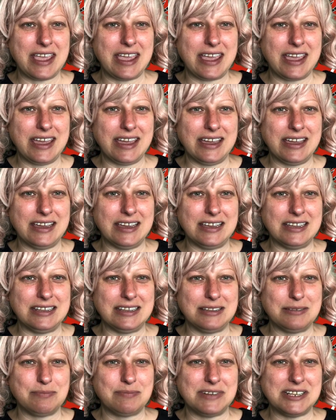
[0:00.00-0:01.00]

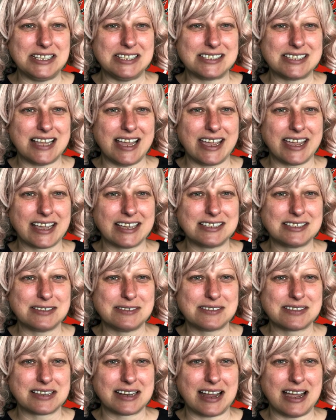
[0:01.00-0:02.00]
and please like and
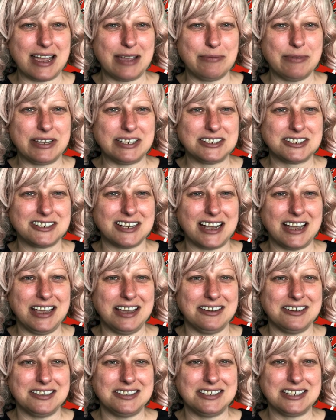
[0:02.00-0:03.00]
subscribe and
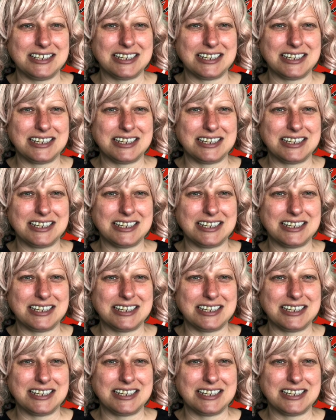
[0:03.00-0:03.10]
try out